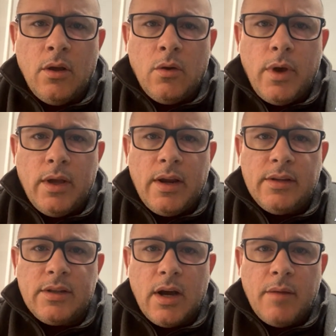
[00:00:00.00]
We at
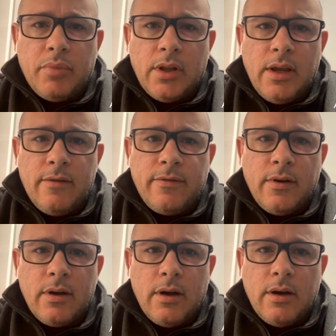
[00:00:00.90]
ACI believe
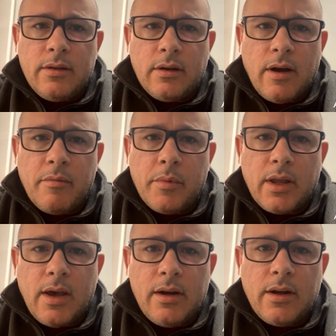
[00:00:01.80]
the Government
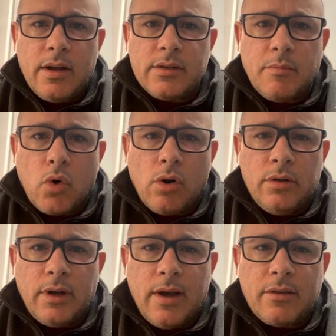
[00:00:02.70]
of Canada has a
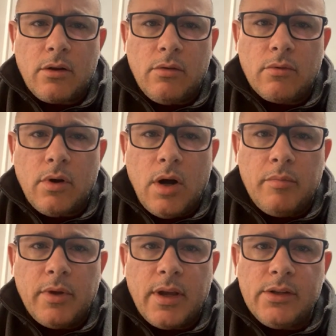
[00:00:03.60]
moral and ethical
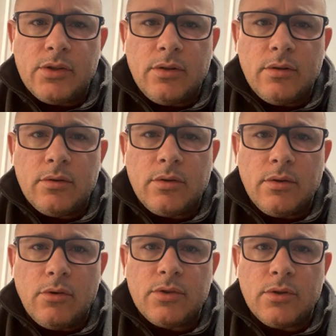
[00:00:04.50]
obligation to
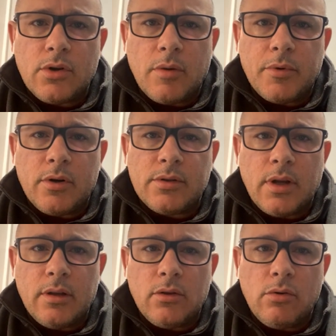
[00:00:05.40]
those interpreters
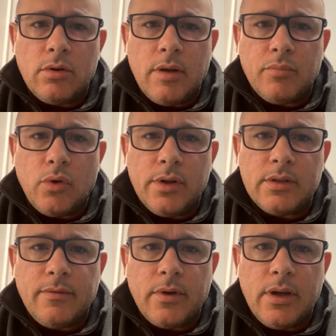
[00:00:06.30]
and locally employed
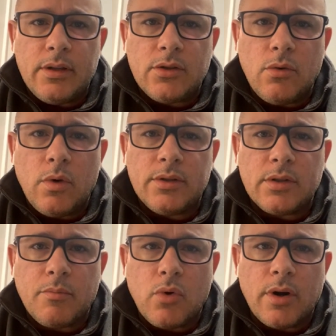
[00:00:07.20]
civilians who once
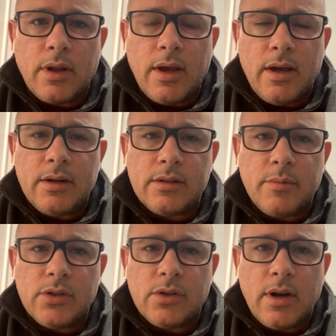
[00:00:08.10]
supported Canada's
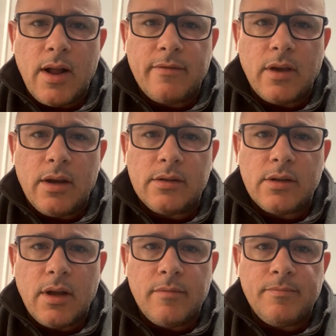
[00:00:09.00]
mission in
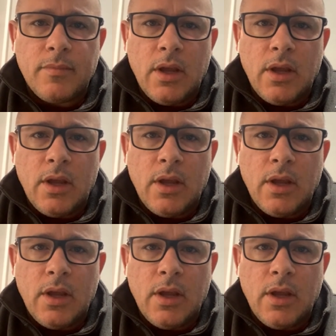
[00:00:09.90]
Afghanistan.